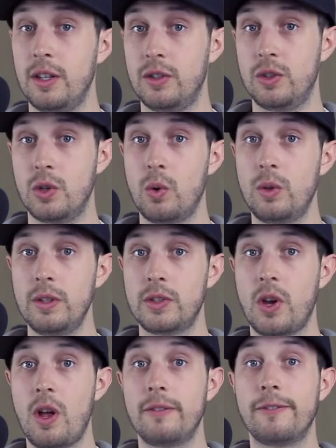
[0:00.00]
is
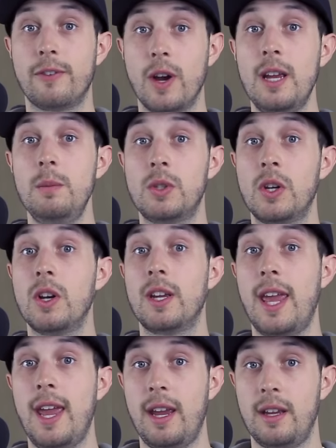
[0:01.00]
Dolezal frames her
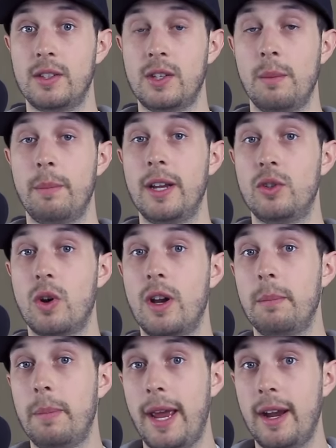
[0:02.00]
case by
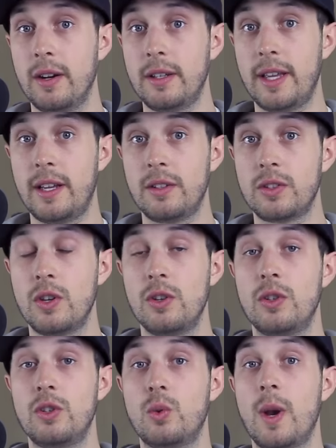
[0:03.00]
drawing parallels
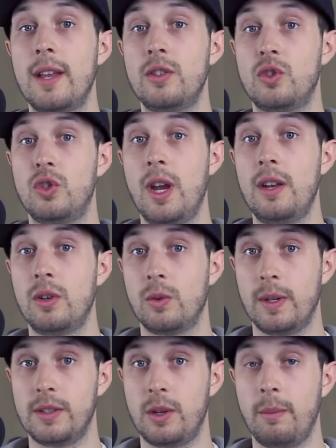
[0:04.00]
to
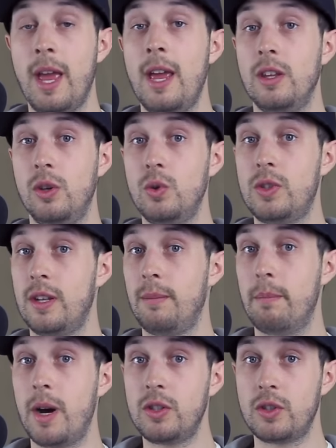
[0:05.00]
transgenderism,
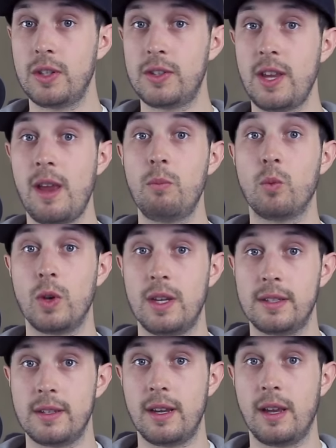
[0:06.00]
using much the same
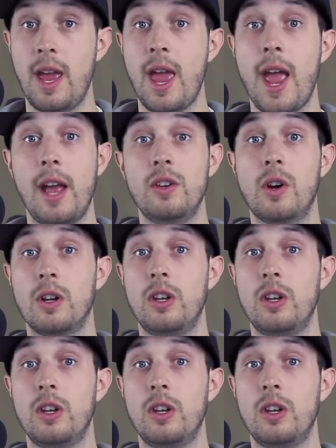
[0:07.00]
reasoning and